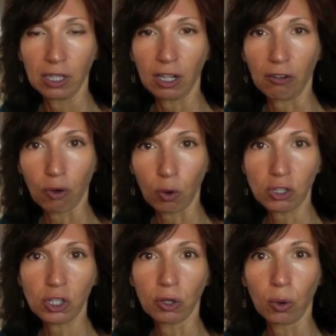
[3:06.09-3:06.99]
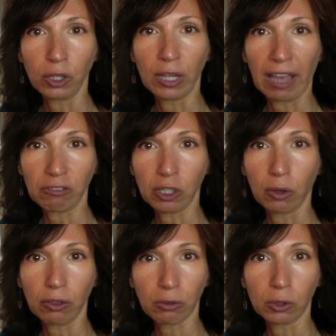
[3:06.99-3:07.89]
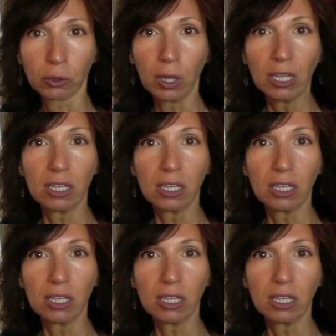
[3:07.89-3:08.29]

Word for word: Of course, you're going to have to go through